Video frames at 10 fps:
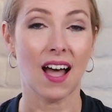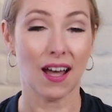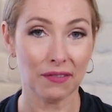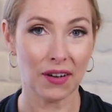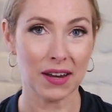
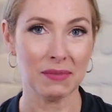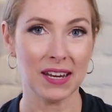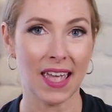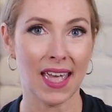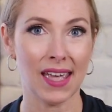of
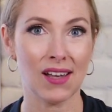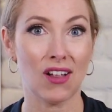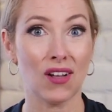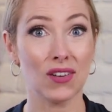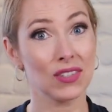vitamin A.
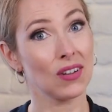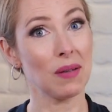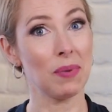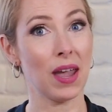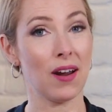I'll also
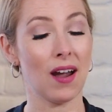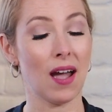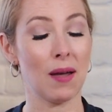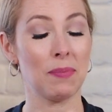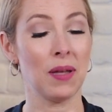compare
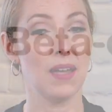up